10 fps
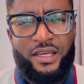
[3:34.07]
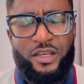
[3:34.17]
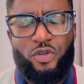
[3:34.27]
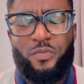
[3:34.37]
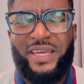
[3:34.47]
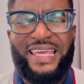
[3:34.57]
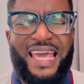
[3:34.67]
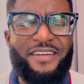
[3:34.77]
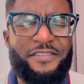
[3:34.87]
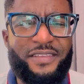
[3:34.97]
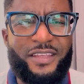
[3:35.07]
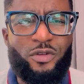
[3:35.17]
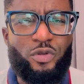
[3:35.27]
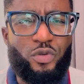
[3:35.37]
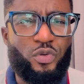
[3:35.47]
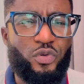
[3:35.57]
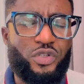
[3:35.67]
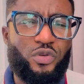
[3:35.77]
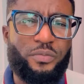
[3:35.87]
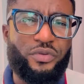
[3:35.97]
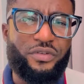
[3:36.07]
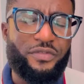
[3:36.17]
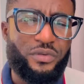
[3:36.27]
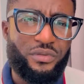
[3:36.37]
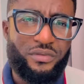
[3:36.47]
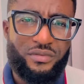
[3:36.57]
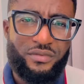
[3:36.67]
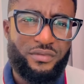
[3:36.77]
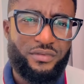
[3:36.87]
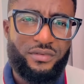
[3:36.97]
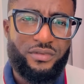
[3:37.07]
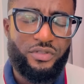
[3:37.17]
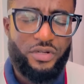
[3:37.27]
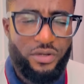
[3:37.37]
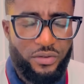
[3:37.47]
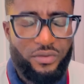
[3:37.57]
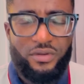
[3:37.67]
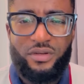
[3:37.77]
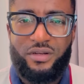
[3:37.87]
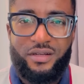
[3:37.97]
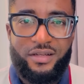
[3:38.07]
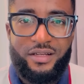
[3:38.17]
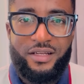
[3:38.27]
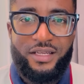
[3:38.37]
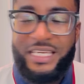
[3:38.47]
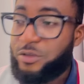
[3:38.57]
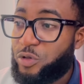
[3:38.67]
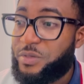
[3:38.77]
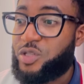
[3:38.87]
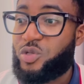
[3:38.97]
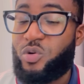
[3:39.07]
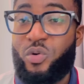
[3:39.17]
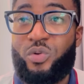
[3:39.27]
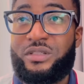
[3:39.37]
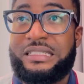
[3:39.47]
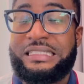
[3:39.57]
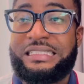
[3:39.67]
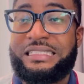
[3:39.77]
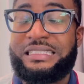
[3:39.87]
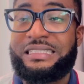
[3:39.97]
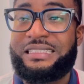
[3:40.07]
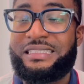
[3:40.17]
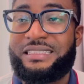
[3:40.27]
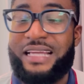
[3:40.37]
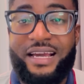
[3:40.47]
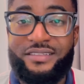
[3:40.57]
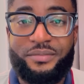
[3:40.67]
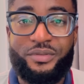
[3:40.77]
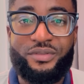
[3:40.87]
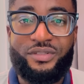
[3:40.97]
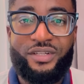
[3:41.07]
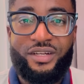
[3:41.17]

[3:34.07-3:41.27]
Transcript: You make everything you do look so beautiful. You know, it could be so terrible.